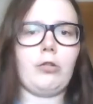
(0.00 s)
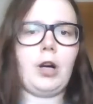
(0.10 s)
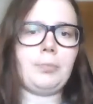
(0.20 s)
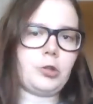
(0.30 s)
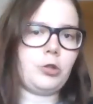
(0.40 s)

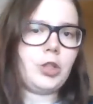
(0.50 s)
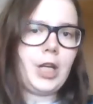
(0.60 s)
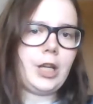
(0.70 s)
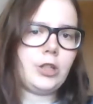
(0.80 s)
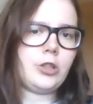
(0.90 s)
up to
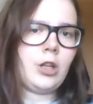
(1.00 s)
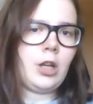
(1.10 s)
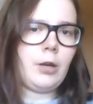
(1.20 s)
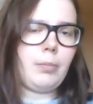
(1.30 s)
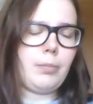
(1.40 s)
date.
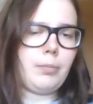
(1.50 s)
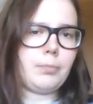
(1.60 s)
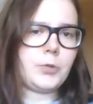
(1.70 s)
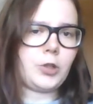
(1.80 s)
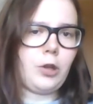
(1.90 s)

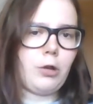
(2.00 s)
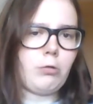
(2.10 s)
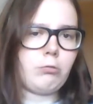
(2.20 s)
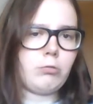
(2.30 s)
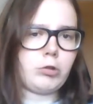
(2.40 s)
So
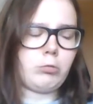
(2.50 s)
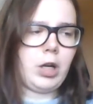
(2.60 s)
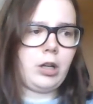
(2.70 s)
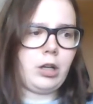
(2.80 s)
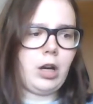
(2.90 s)
what
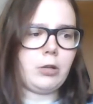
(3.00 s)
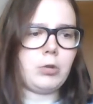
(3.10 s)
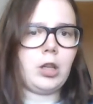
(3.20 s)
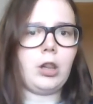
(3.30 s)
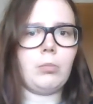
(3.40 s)
I
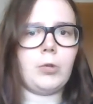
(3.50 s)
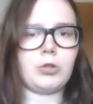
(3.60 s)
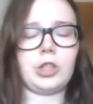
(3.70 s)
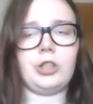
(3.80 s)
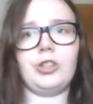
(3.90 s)
will
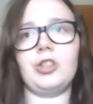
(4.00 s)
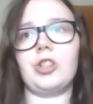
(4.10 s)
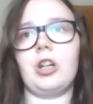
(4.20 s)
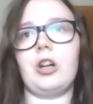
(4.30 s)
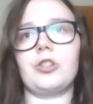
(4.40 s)
mostly
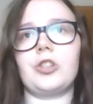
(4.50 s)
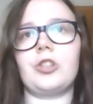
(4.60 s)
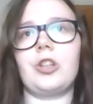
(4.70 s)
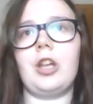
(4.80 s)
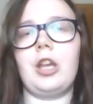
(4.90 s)

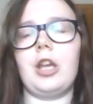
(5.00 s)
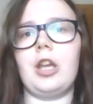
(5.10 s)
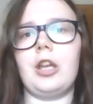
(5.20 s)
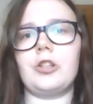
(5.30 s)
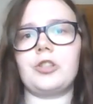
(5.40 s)
discuss
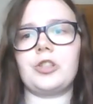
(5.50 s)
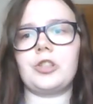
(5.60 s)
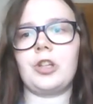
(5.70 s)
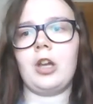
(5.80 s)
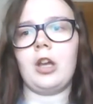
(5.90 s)

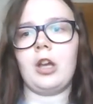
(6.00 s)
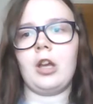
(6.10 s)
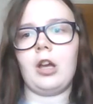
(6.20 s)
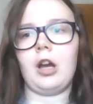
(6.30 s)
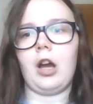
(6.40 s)
is
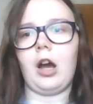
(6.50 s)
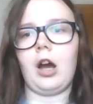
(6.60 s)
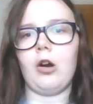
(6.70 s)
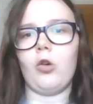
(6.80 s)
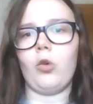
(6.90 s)

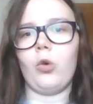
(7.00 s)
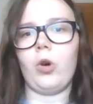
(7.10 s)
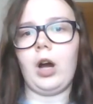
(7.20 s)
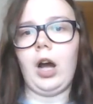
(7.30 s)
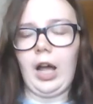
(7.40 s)
how
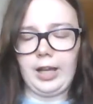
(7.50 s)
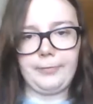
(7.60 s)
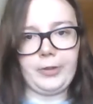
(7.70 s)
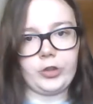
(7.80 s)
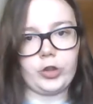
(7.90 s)
I have
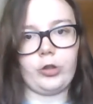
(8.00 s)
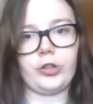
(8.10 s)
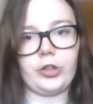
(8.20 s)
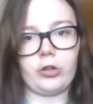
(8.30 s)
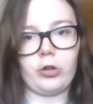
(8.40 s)

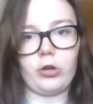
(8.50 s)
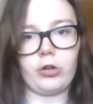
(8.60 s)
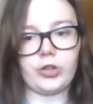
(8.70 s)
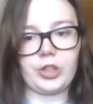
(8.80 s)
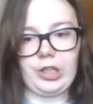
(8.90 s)
enjoyed the
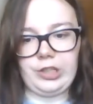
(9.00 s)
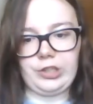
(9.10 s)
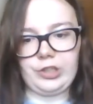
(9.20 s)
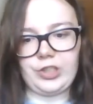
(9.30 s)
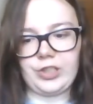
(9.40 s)
course
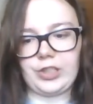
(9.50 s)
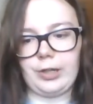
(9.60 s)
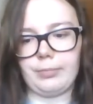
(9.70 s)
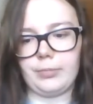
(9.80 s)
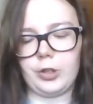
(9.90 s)
and some,
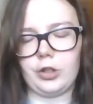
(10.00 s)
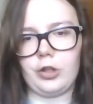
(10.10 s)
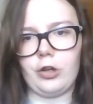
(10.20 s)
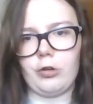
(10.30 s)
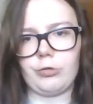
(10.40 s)

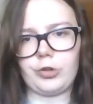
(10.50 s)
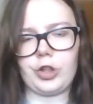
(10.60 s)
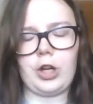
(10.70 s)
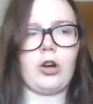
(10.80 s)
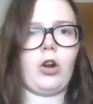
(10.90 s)

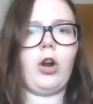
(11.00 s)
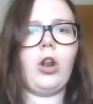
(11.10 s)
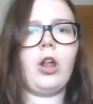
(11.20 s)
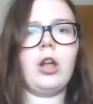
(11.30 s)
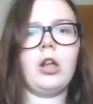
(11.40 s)

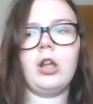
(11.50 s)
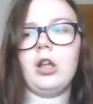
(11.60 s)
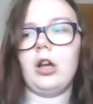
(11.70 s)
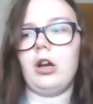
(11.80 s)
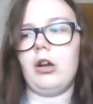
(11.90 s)
general
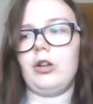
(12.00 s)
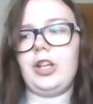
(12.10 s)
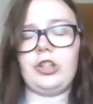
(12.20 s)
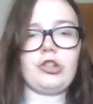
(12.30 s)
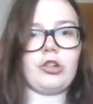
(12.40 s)

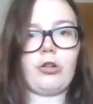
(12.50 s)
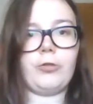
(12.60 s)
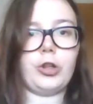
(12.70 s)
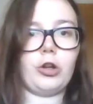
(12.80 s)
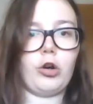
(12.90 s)
nature of
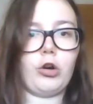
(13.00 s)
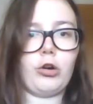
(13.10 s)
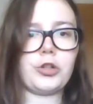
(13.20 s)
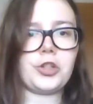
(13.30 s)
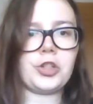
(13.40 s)
the
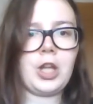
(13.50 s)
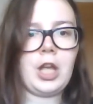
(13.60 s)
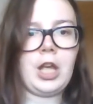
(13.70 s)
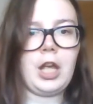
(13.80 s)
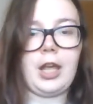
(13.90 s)
course.
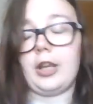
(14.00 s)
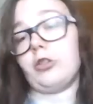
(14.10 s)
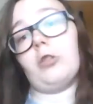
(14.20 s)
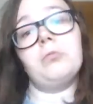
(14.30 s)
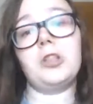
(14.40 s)
And
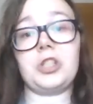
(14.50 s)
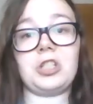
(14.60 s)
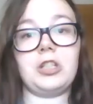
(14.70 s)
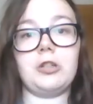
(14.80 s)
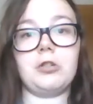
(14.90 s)

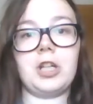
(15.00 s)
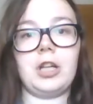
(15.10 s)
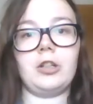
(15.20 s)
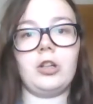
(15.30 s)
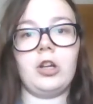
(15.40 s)
obviously you
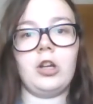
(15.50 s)
can